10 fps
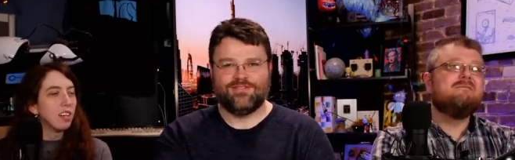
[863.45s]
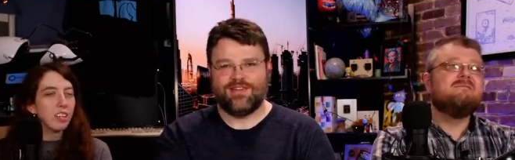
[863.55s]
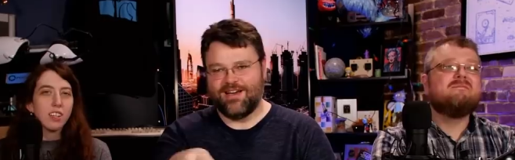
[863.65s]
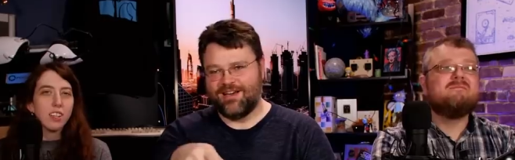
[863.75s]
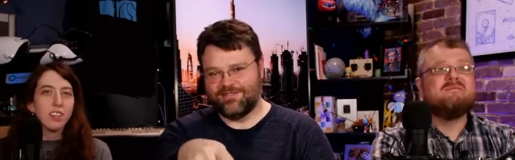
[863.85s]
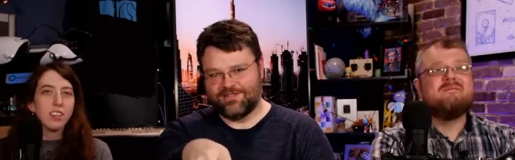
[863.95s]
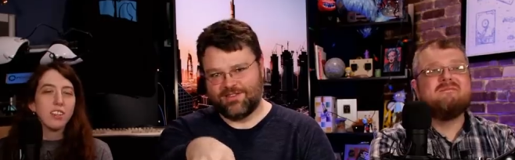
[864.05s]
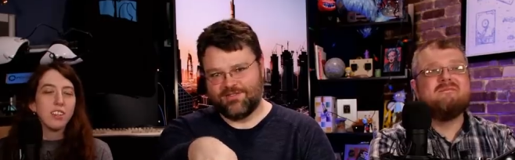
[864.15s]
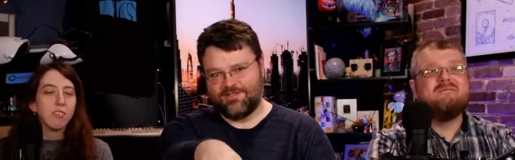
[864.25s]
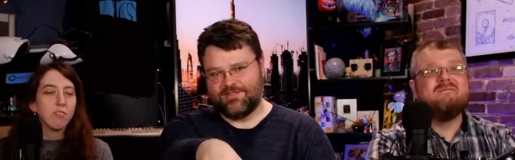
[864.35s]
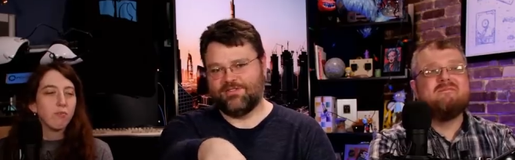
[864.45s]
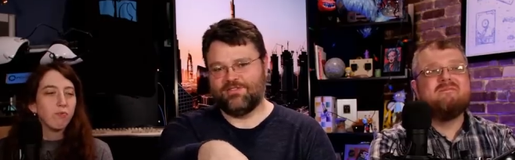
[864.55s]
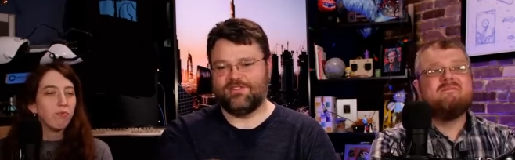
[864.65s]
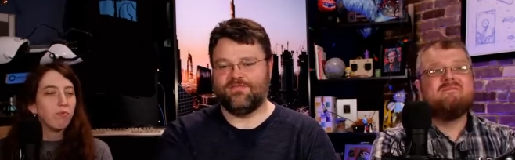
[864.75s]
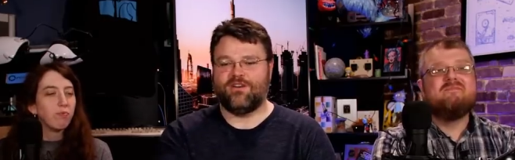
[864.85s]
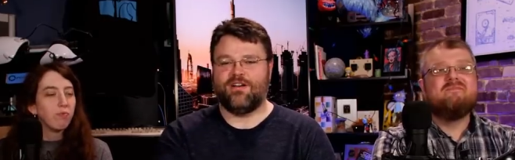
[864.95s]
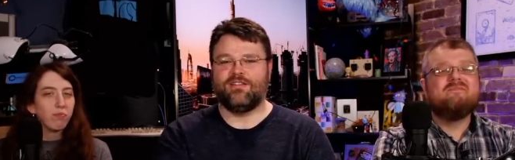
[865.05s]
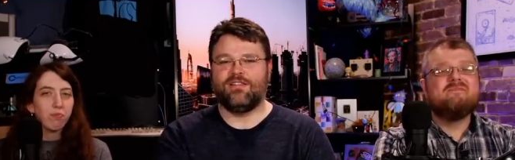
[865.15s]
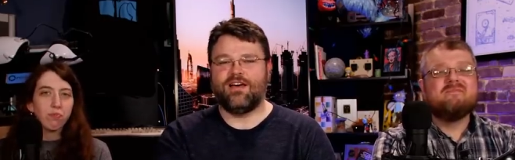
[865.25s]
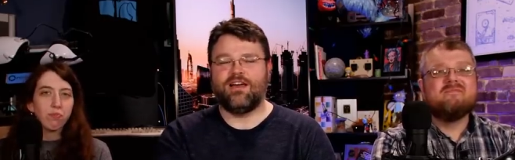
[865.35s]
Speaker 1: Yeah, it's like you need you need to fall
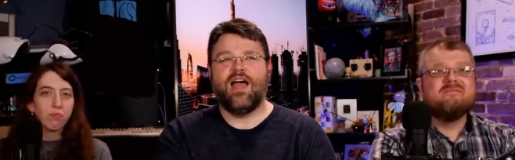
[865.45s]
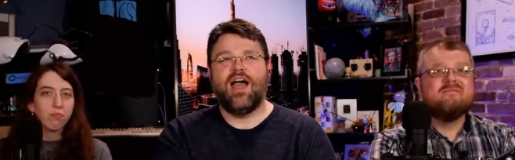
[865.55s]
in line.